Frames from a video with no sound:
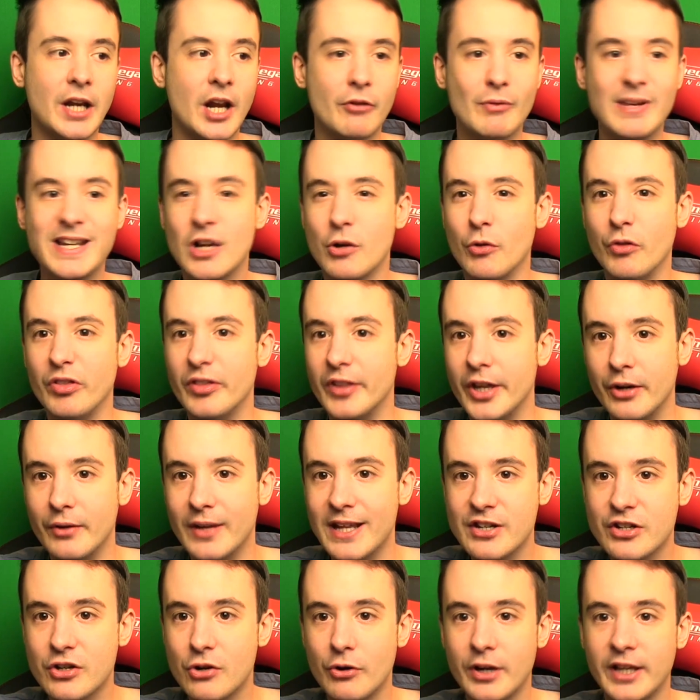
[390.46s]
You know, he couldn't do
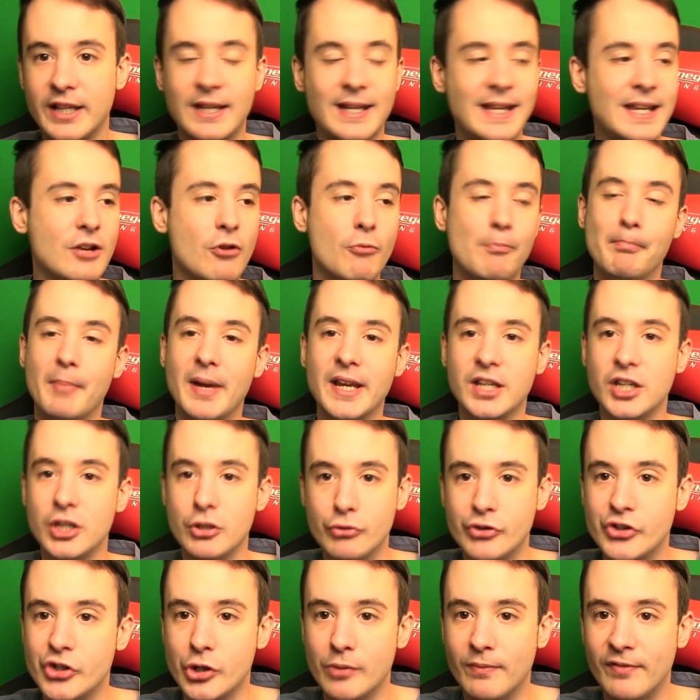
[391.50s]
this, could he? He couldn't make
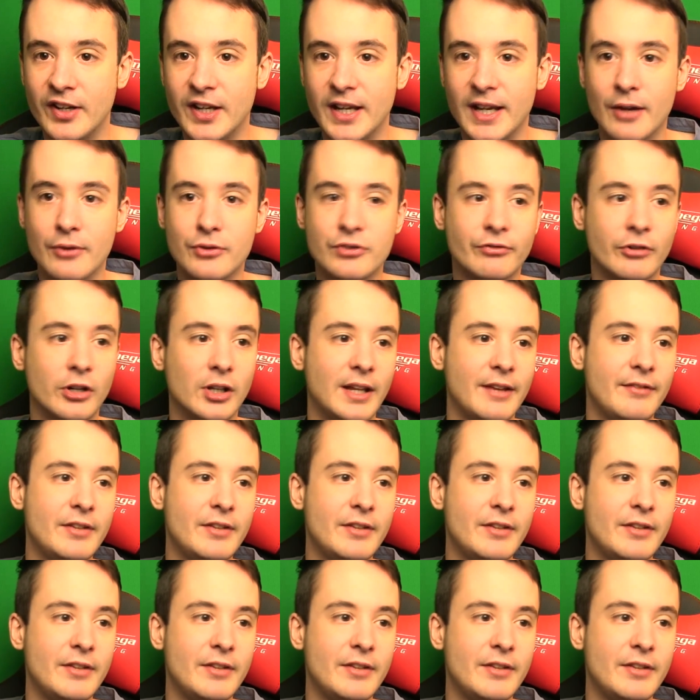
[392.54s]
YouTube videos for a